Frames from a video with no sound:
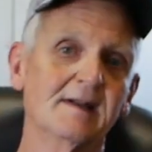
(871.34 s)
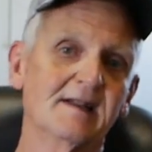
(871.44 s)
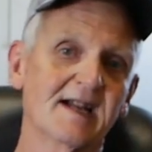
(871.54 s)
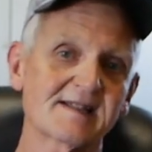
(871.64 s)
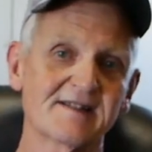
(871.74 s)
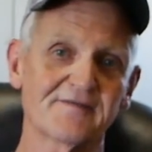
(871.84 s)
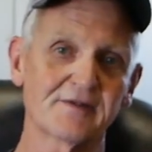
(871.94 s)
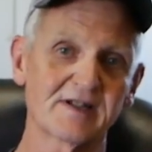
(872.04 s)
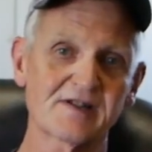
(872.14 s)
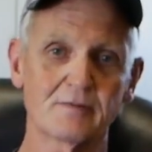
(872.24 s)
That's it for
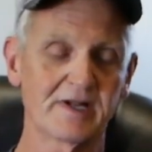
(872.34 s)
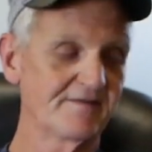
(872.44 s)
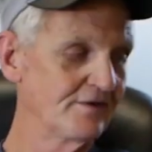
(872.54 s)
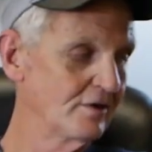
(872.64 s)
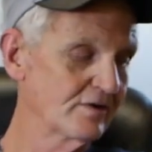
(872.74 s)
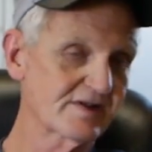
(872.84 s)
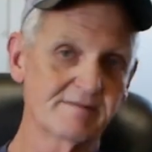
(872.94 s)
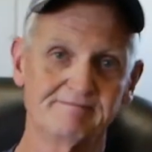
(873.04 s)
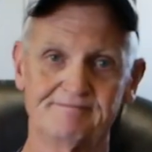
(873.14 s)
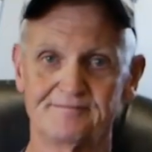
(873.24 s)
this week, folks.
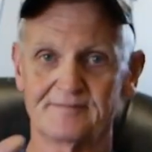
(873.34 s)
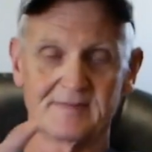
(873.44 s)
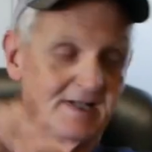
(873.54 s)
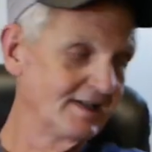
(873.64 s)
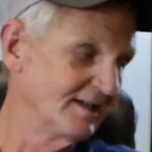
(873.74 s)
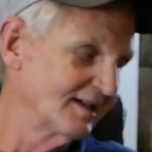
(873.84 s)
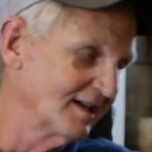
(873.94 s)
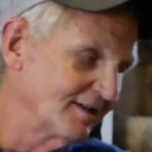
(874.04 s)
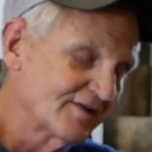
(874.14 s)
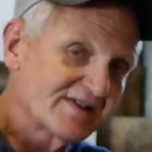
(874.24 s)

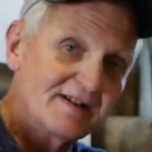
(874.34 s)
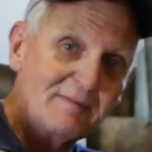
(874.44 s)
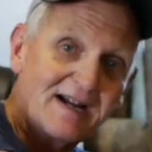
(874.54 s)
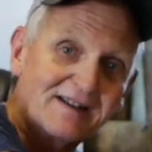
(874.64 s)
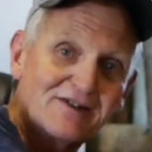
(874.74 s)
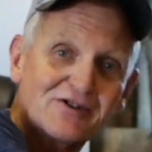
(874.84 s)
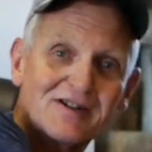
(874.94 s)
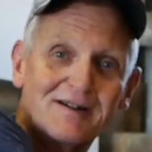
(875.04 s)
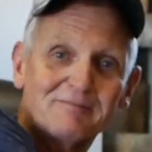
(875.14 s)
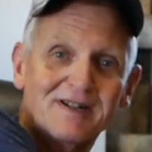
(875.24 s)
See you back in the
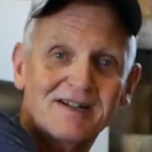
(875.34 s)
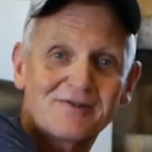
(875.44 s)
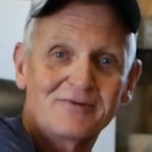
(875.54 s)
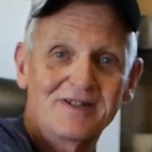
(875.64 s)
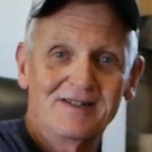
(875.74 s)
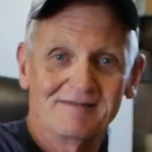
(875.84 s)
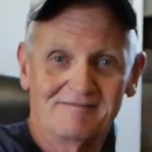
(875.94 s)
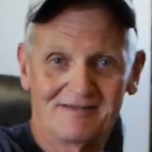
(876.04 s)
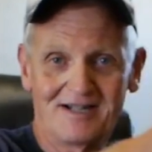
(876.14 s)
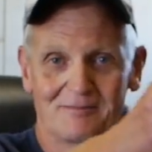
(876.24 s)
shop next week.
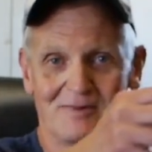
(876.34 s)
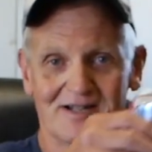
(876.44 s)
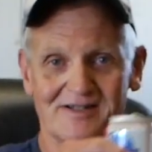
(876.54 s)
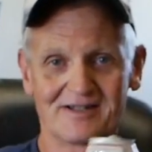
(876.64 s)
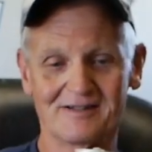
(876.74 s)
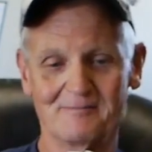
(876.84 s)
God bless you.